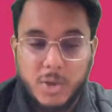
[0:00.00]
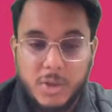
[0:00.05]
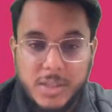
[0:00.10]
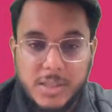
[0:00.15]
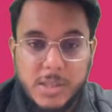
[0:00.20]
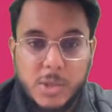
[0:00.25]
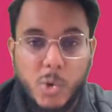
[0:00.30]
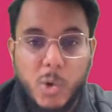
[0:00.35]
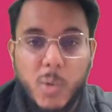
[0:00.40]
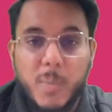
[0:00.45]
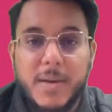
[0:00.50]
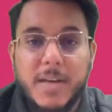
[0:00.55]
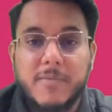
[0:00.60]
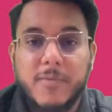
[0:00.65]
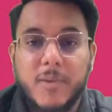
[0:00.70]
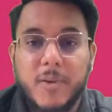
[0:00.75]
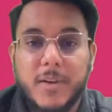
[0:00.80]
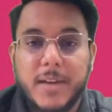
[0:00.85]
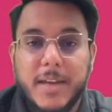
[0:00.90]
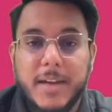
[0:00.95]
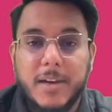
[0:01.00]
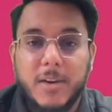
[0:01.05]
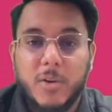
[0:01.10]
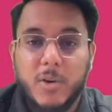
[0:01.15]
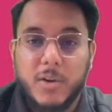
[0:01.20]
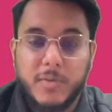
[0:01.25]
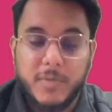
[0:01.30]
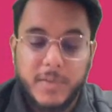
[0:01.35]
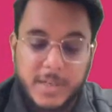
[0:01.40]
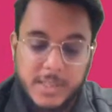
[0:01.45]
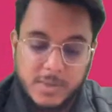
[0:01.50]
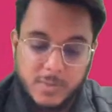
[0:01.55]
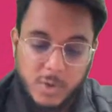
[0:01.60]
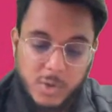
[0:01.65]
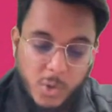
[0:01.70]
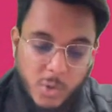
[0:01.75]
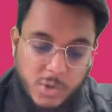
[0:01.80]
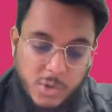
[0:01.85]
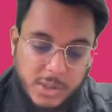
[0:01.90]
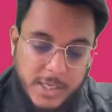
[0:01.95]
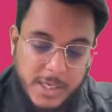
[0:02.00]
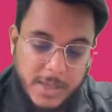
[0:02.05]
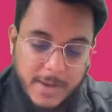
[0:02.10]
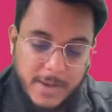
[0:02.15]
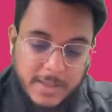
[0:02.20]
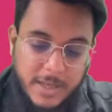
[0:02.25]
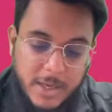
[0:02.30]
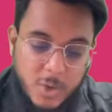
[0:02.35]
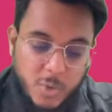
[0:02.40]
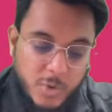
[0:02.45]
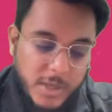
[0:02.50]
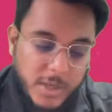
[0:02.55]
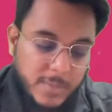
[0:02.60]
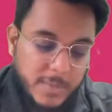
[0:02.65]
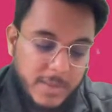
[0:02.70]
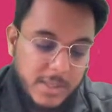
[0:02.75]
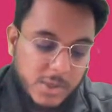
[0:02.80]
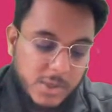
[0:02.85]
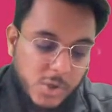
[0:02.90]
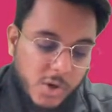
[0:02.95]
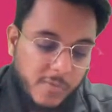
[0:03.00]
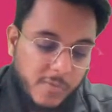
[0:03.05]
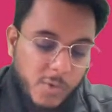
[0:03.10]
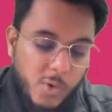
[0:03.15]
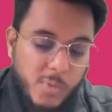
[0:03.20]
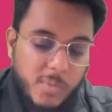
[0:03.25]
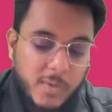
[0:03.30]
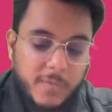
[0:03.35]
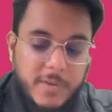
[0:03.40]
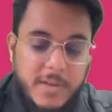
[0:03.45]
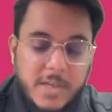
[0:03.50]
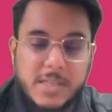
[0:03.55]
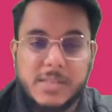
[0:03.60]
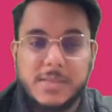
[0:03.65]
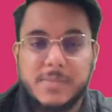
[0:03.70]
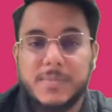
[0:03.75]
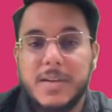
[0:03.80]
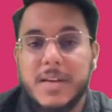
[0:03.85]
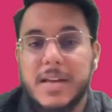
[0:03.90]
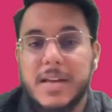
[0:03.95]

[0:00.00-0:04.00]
this No Money for Terror conference was hosted by the Union Ministry of Home Affairs,